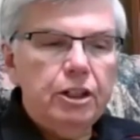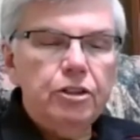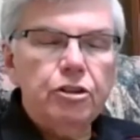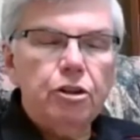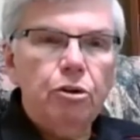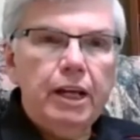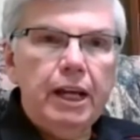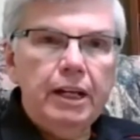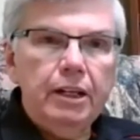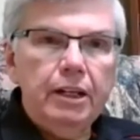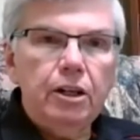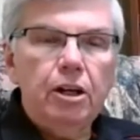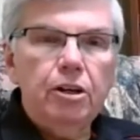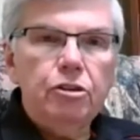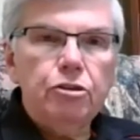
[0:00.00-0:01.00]
is located
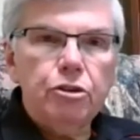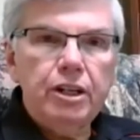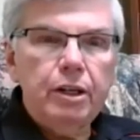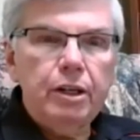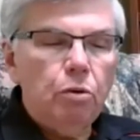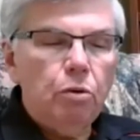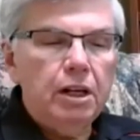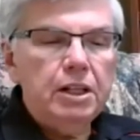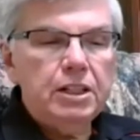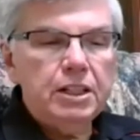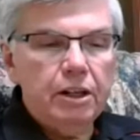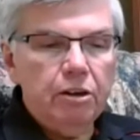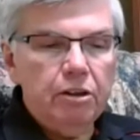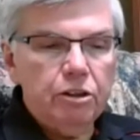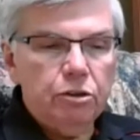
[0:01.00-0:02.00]
on Treaty 1
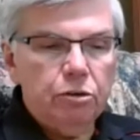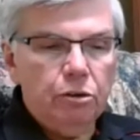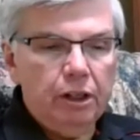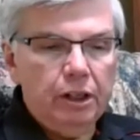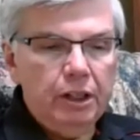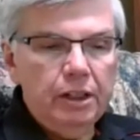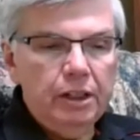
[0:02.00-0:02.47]
territory,